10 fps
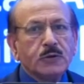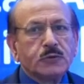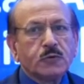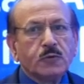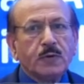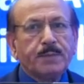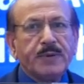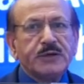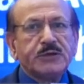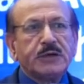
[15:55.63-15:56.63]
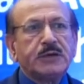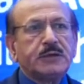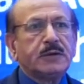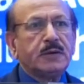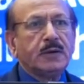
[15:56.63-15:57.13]
So
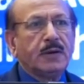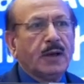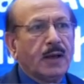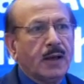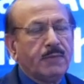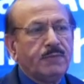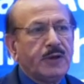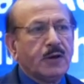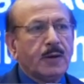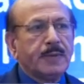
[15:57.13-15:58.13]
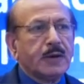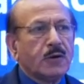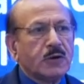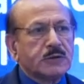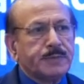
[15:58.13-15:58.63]
we come
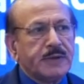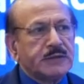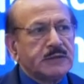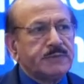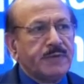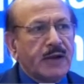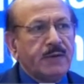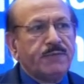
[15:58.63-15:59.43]
across patients very